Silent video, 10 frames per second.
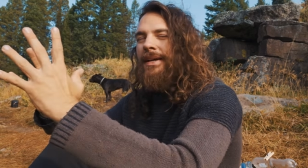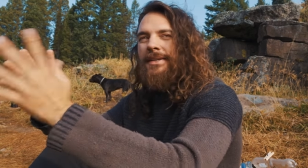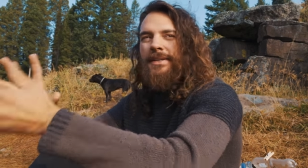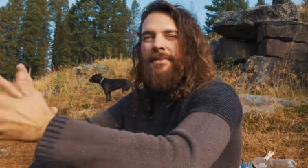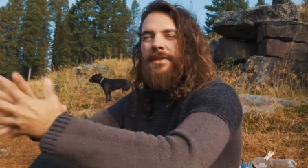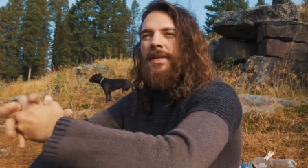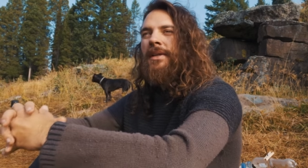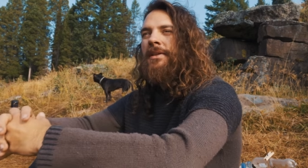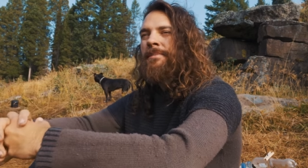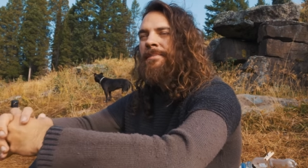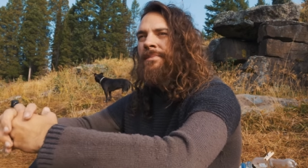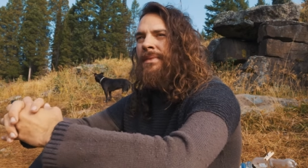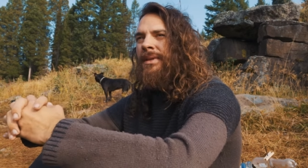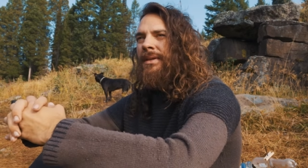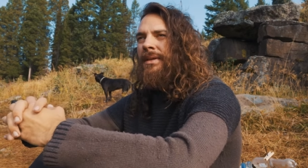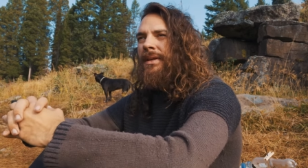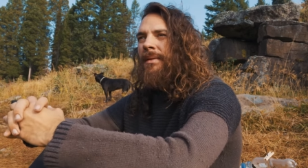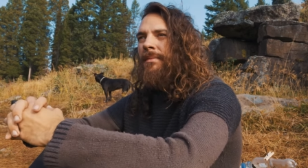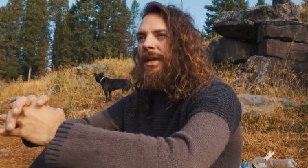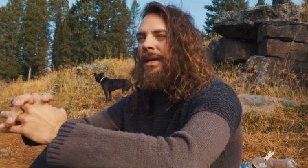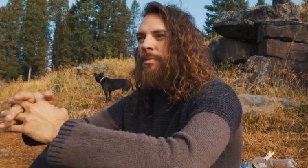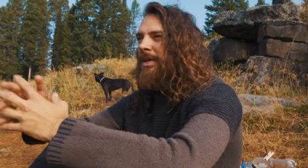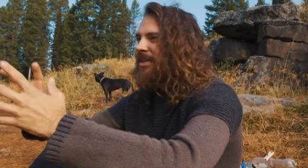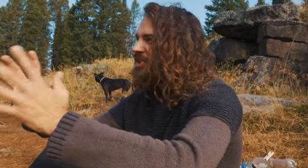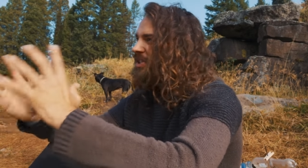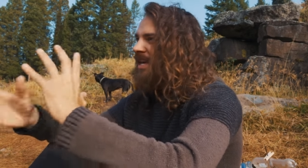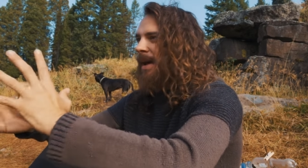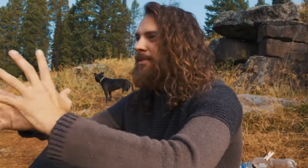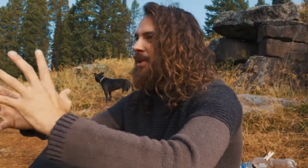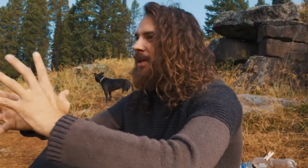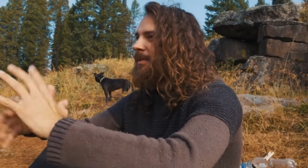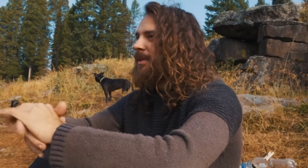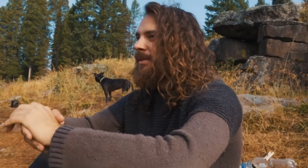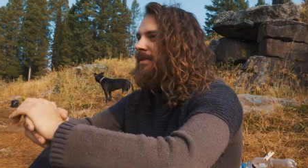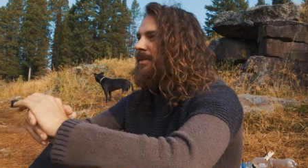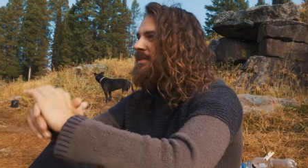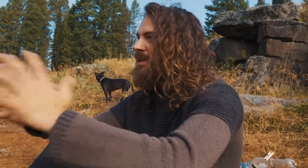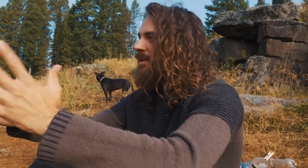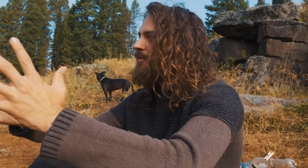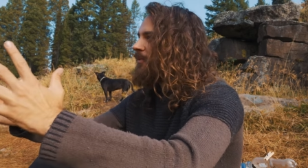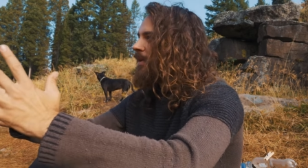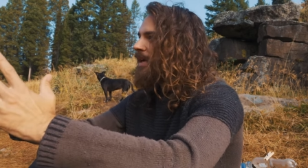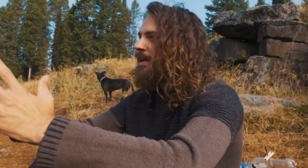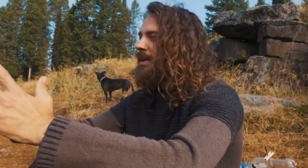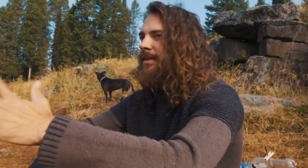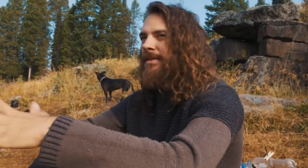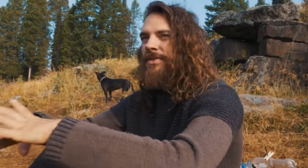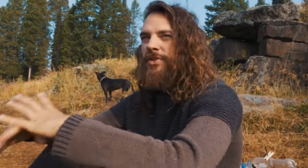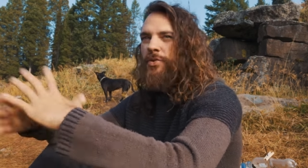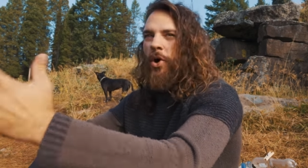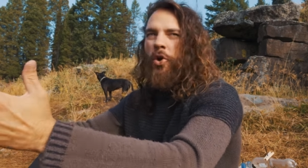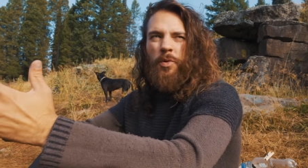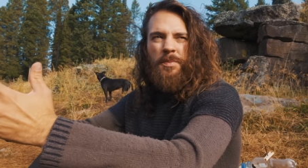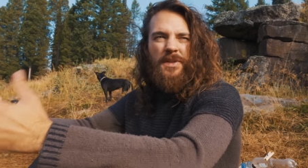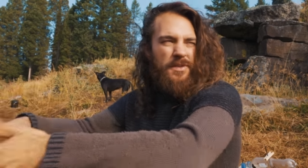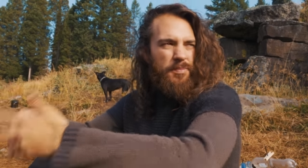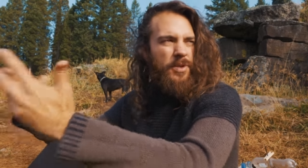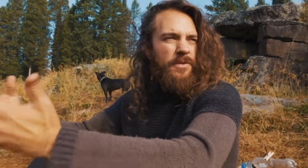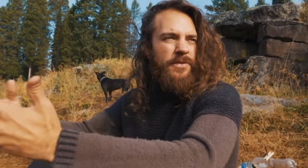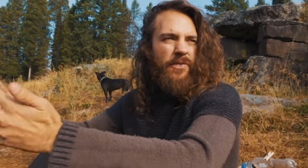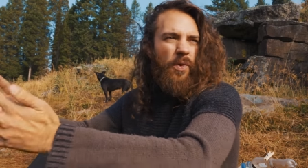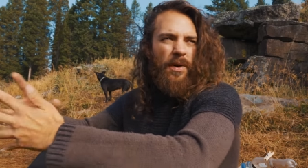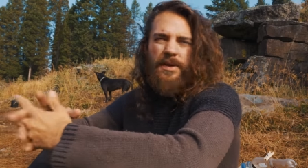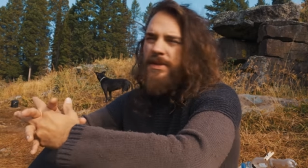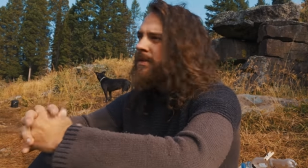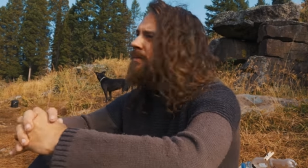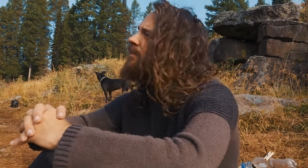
I didn't have to kill him. I'm glad we could just capture him and set him free in this new home in this beautiful forest.